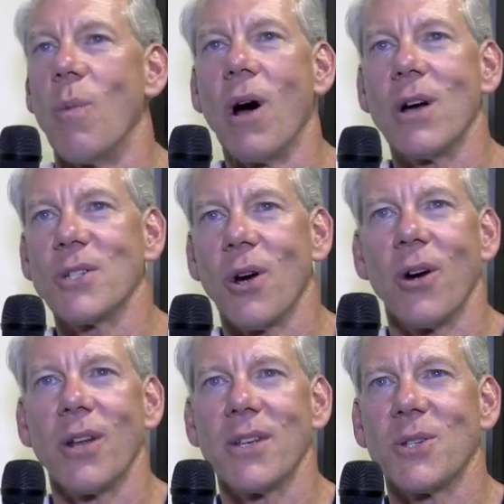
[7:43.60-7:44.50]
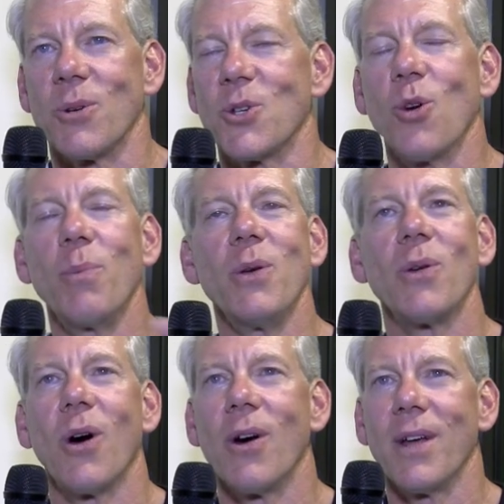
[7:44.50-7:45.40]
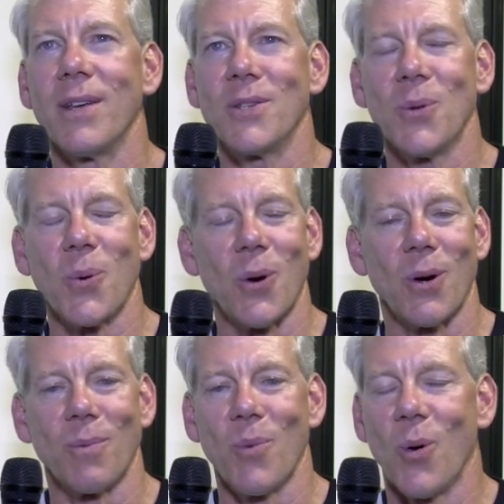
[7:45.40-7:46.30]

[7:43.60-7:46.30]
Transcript: homage artists or tribute artists or